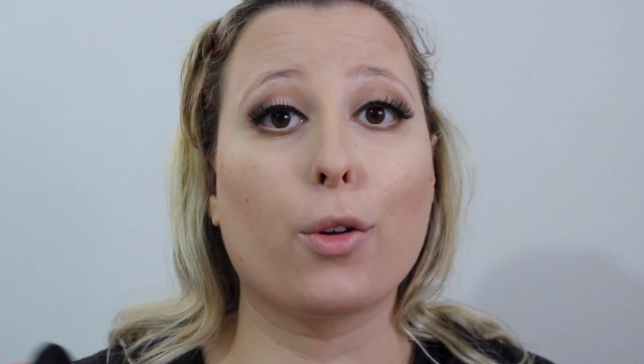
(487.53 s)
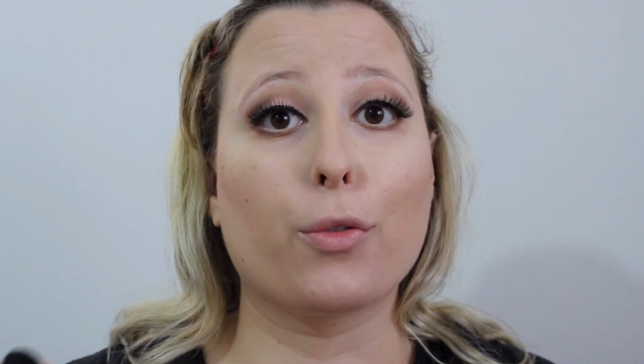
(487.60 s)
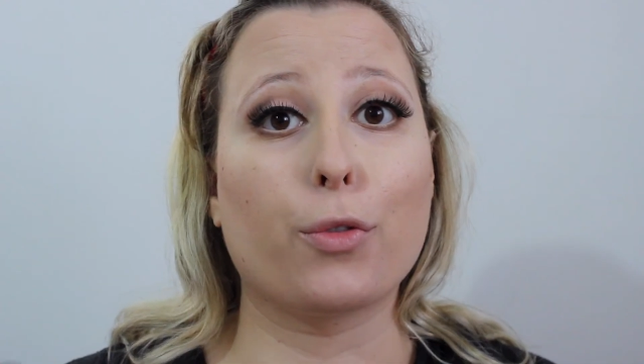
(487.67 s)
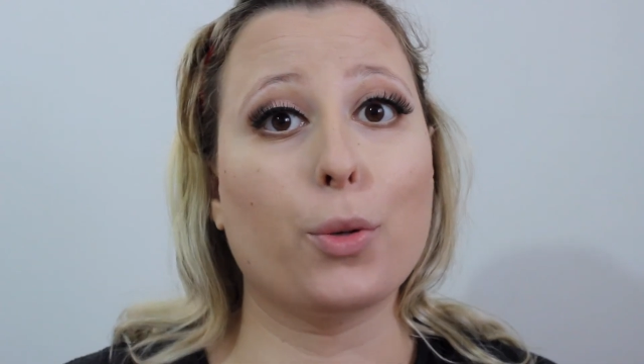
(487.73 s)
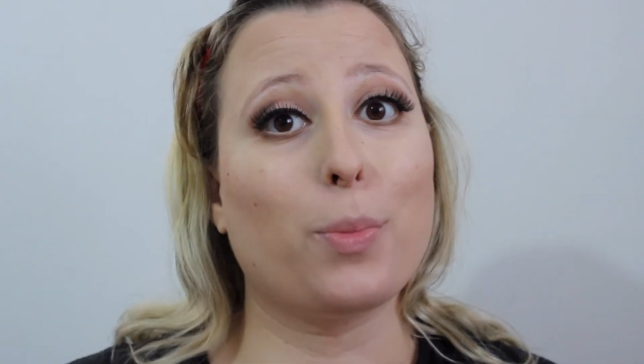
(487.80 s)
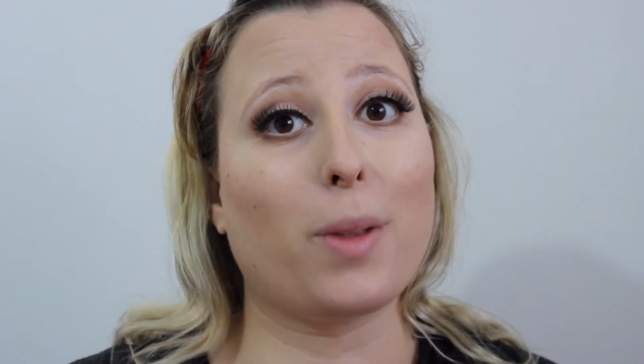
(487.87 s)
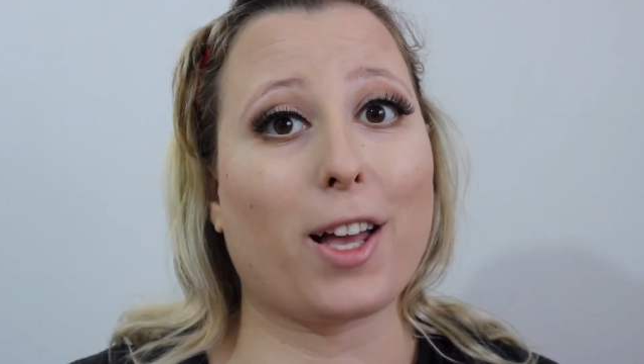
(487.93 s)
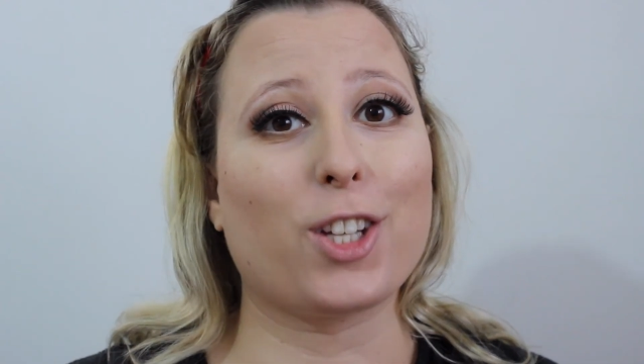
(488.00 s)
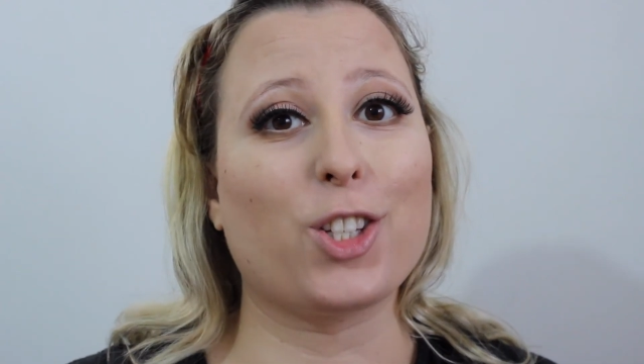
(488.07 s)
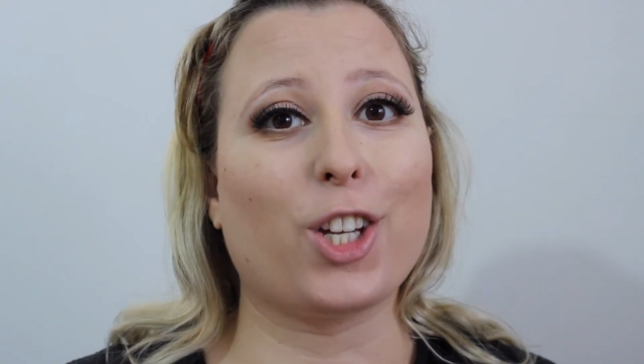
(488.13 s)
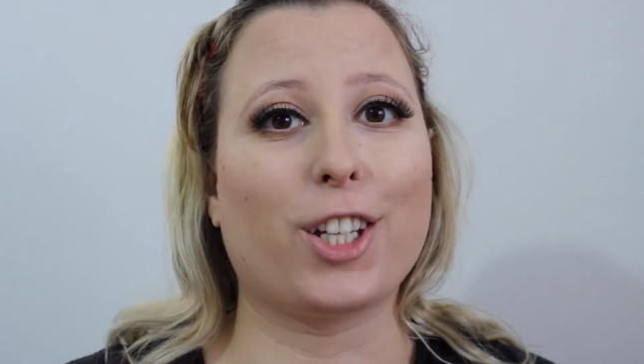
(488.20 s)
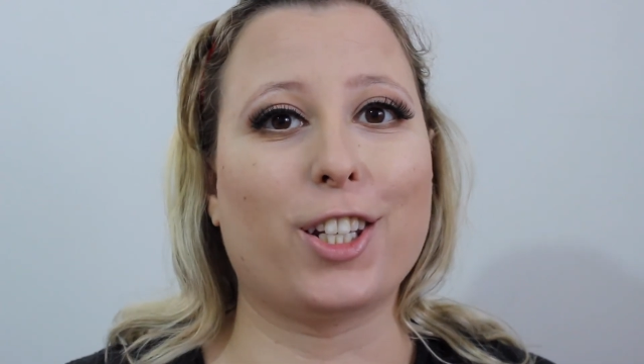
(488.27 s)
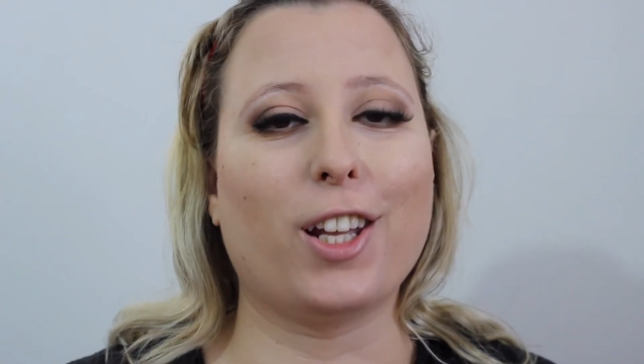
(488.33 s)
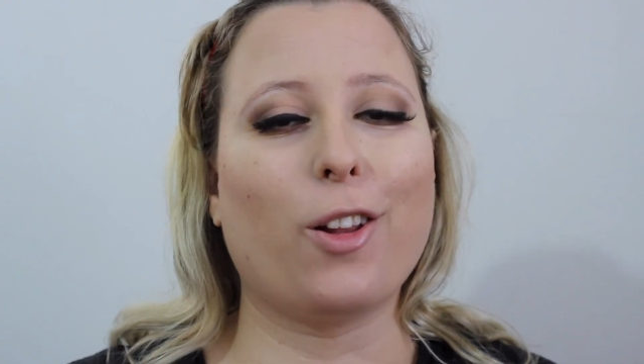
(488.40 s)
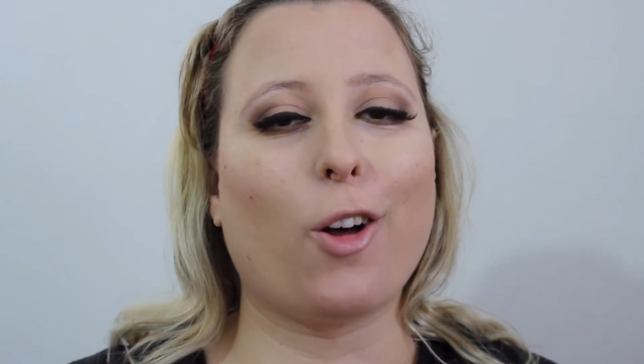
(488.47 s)
For
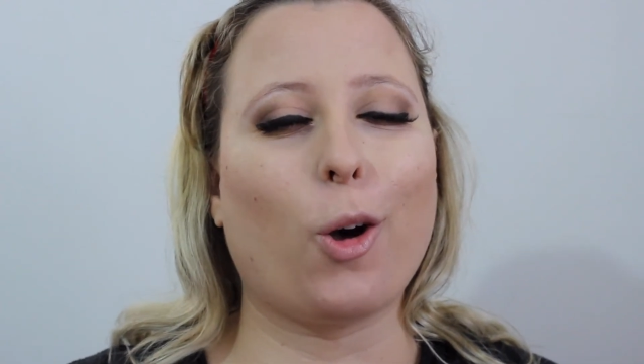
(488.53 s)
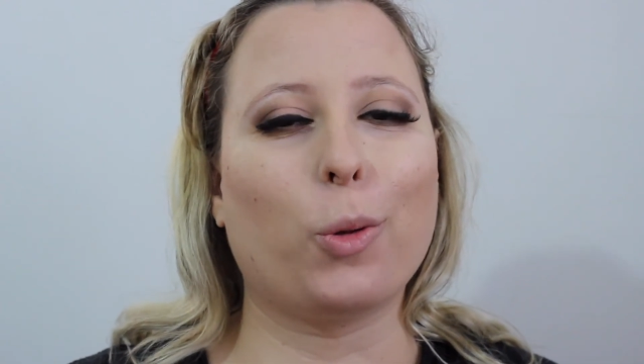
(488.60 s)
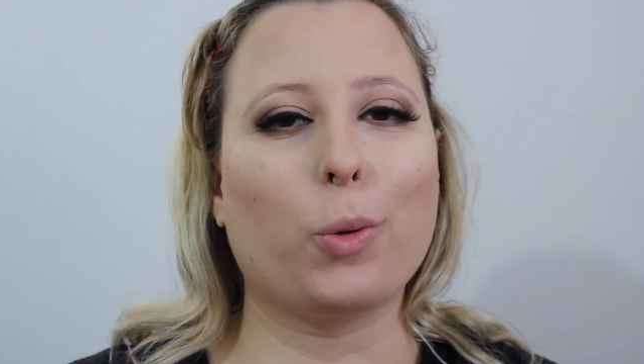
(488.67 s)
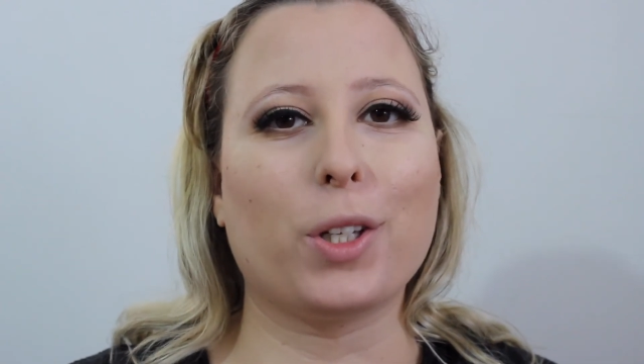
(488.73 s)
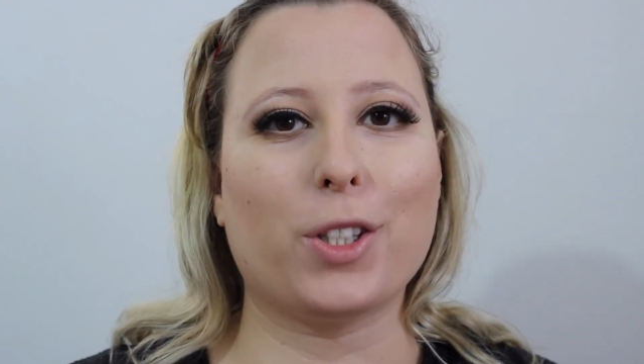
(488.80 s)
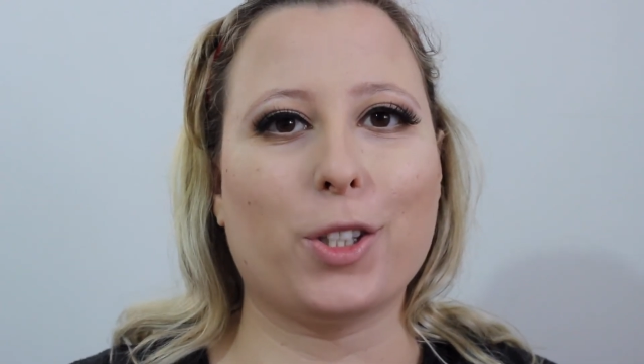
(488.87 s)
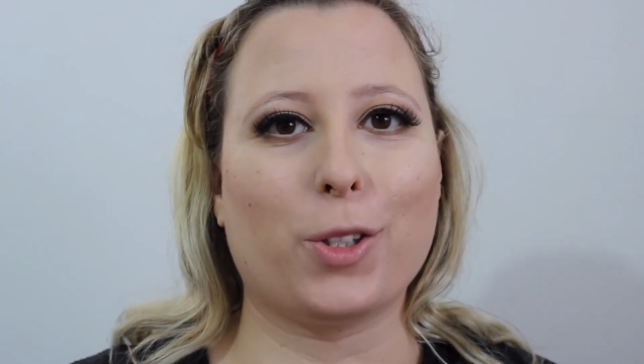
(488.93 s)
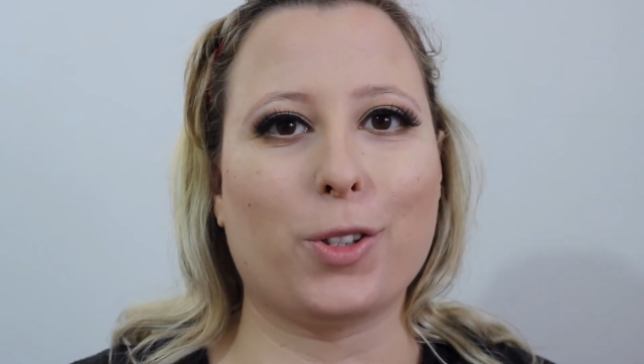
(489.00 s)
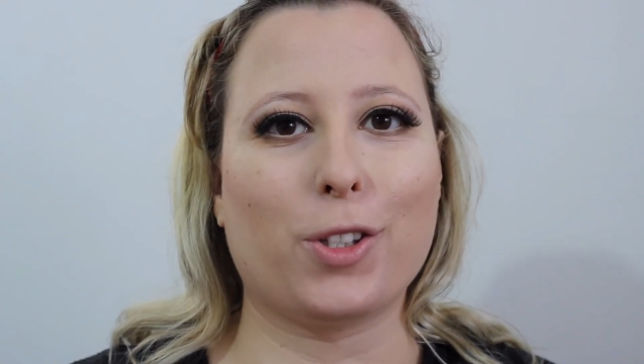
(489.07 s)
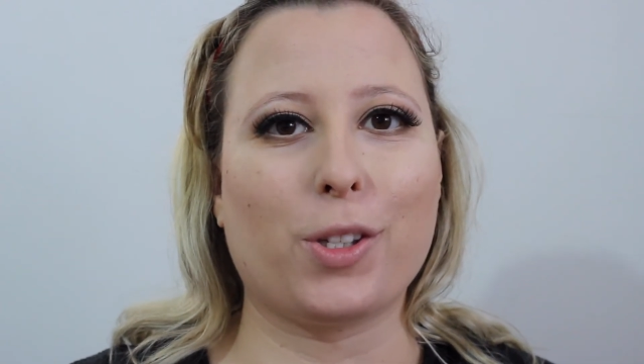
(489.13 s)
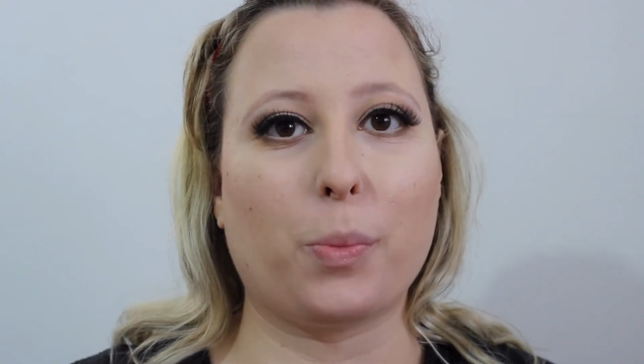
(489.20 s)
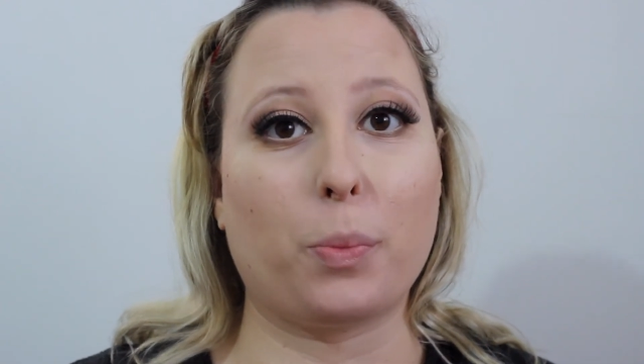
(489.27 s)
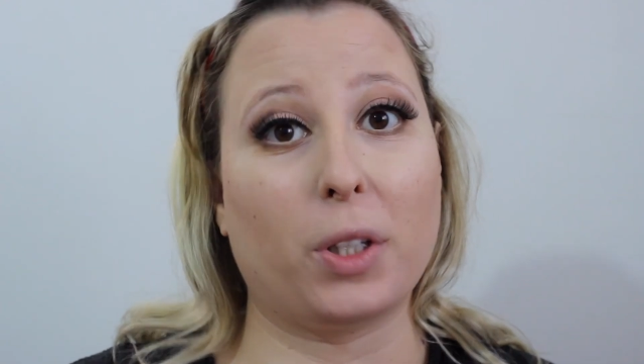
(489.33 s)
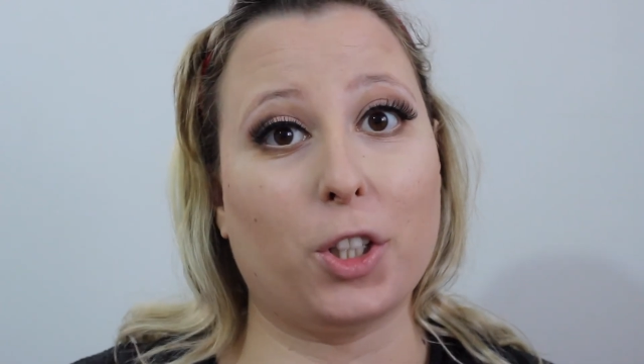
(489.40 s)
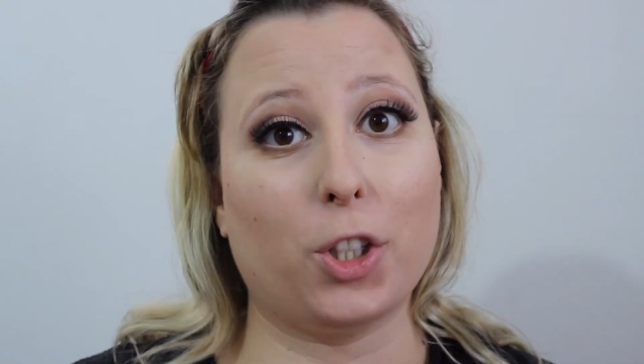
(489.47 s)
blush, Adele always uses
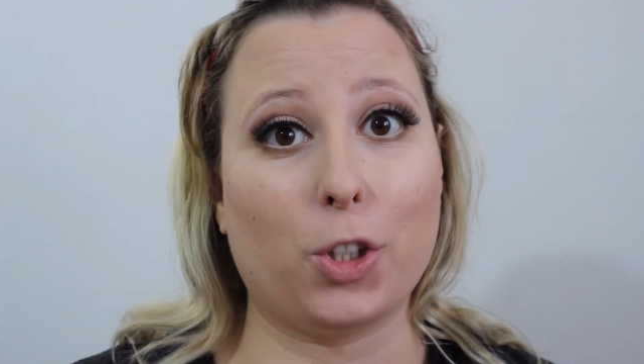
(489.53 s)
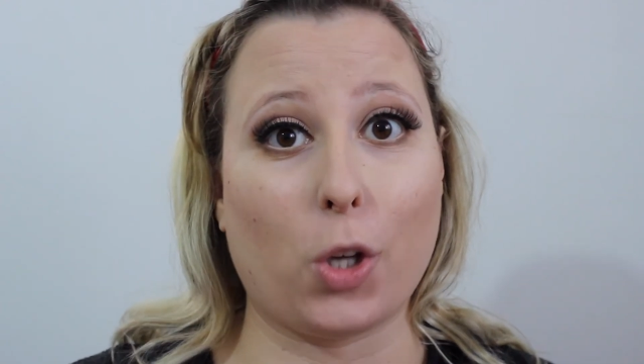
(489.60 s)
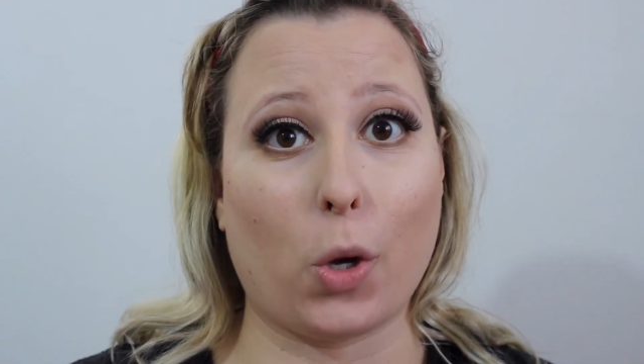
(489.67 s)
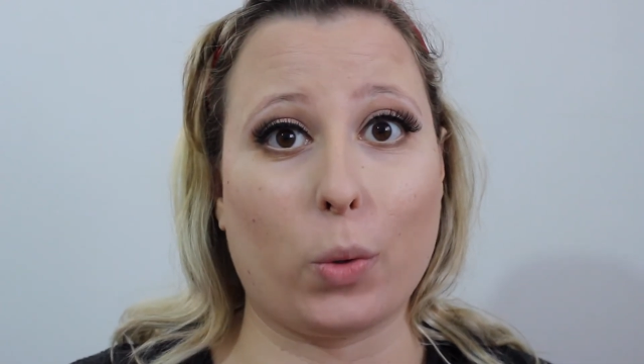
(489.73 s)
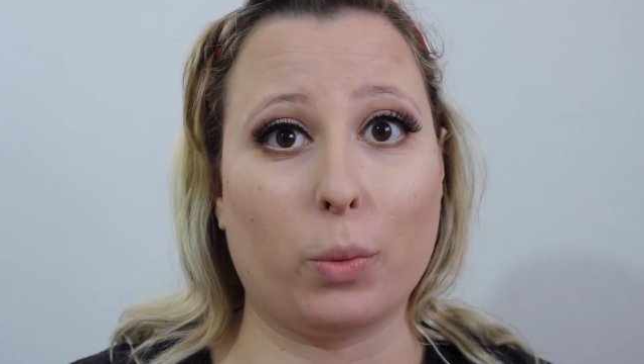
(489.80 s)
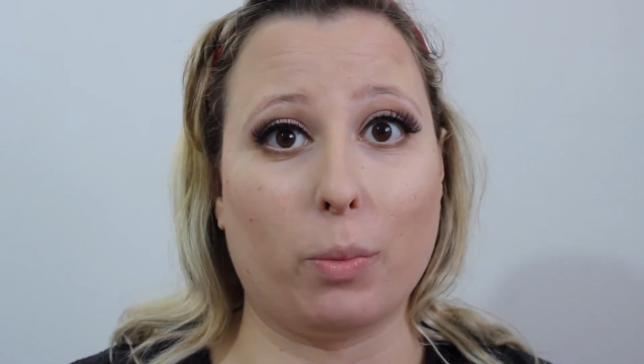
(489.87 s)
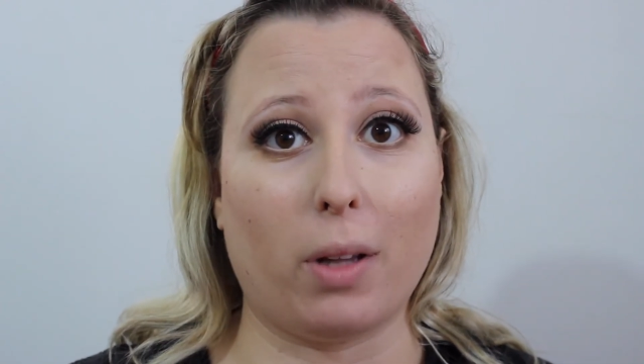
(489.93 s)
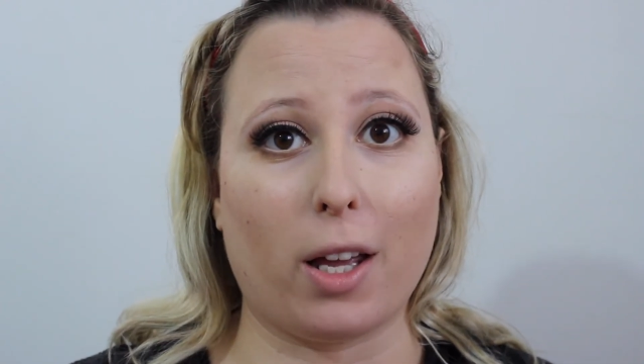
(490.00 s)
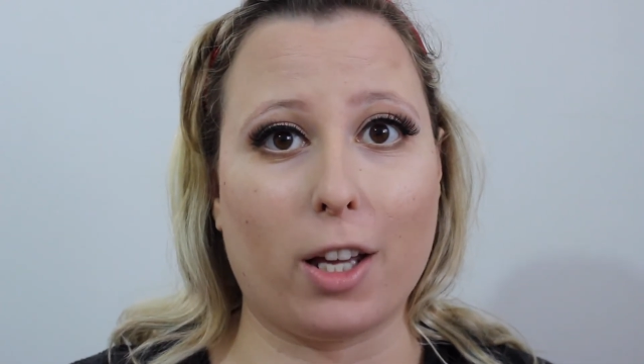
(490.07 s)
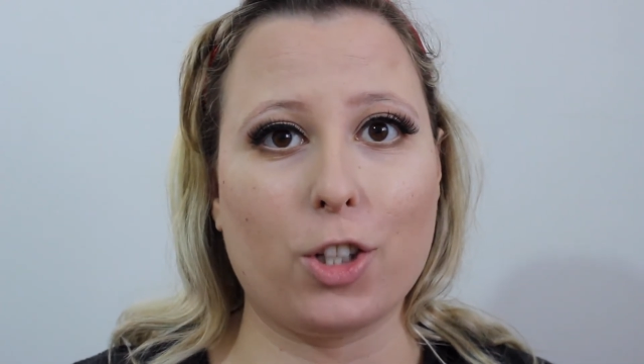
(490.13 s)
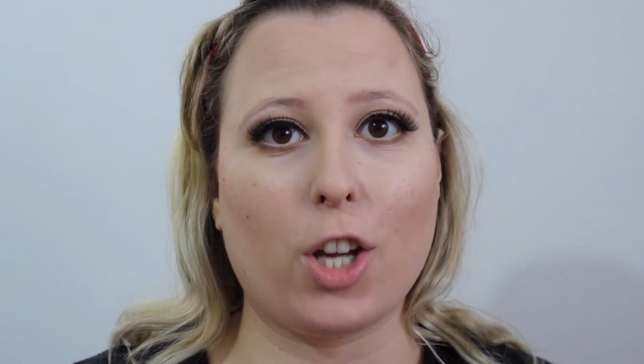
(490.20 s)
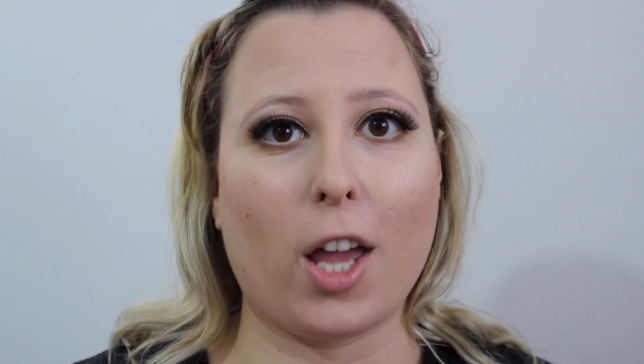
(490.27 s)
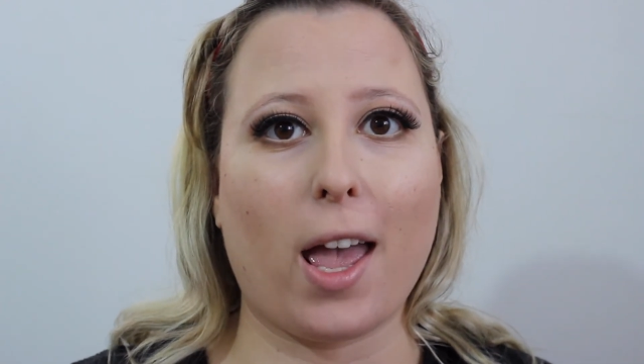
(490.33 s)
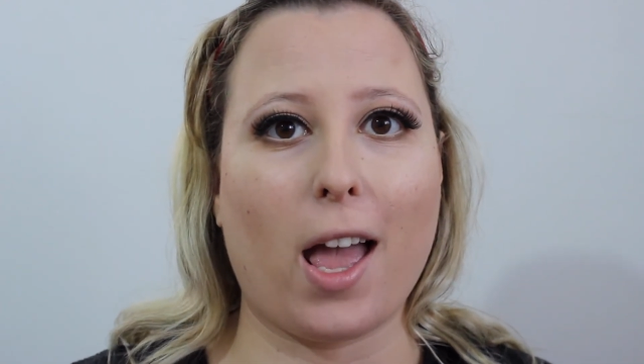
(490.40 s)
a peachy tone blush,